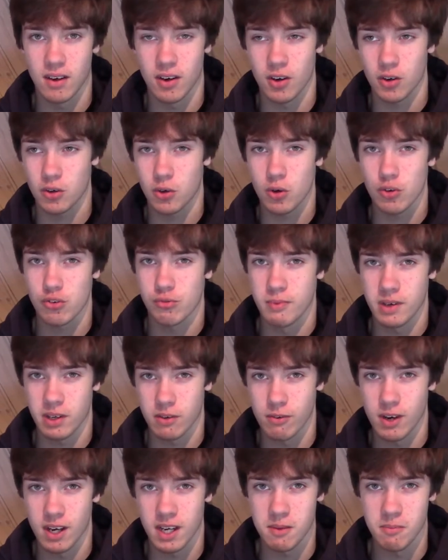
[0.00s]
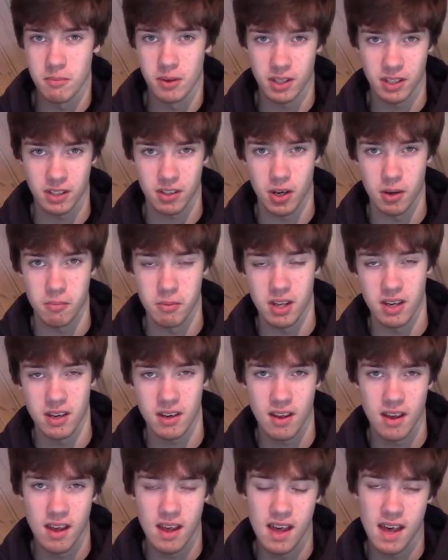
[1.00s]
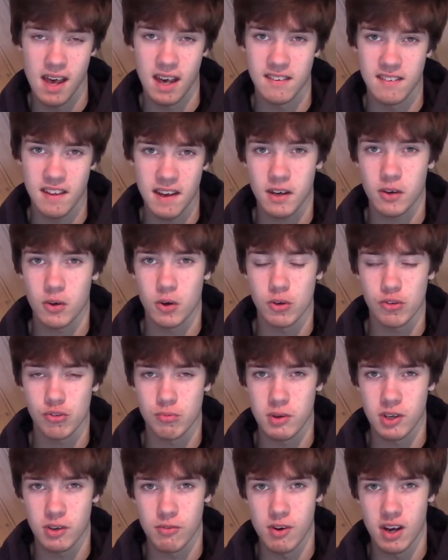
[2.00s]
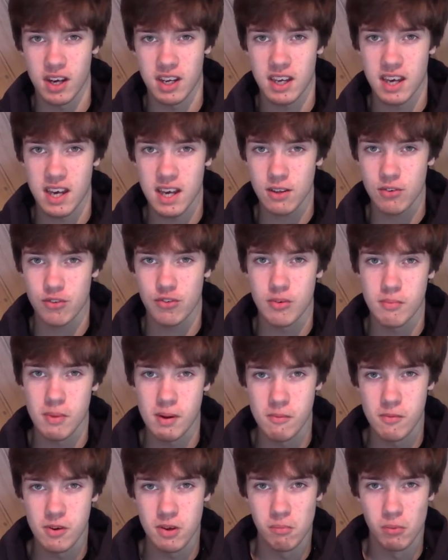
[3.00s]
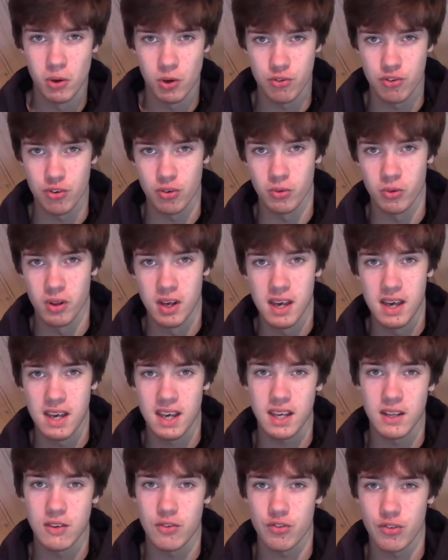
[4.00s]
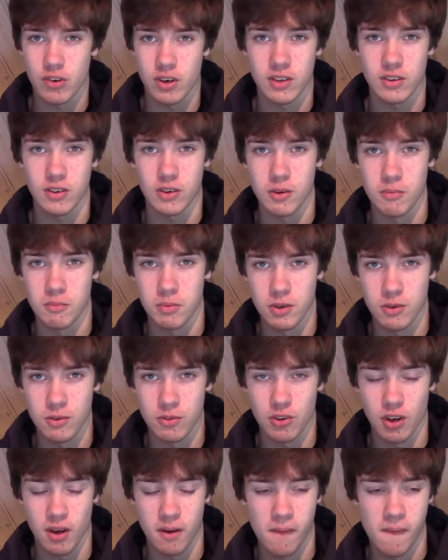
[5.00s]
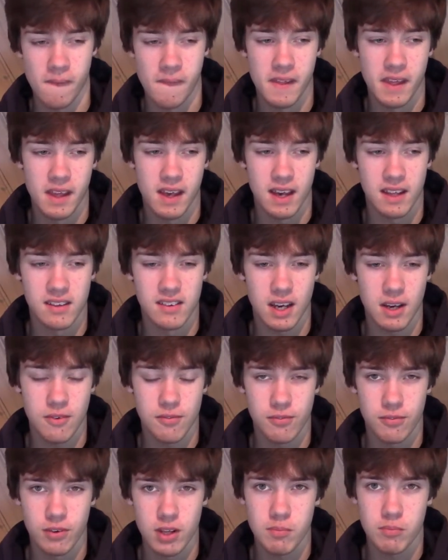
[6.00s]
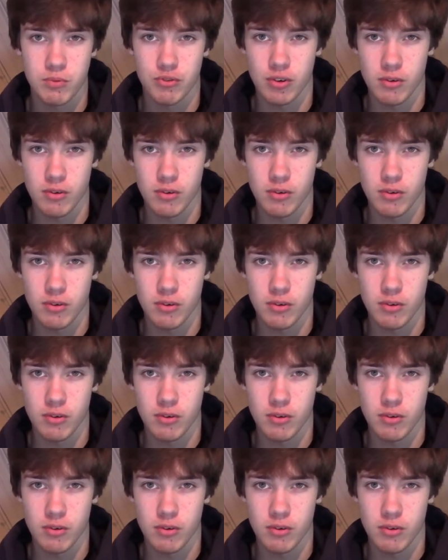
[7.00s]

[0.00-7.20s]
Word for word: a cosmic ray might come in and that cosmic ray hits the memory module inside the computer and that flips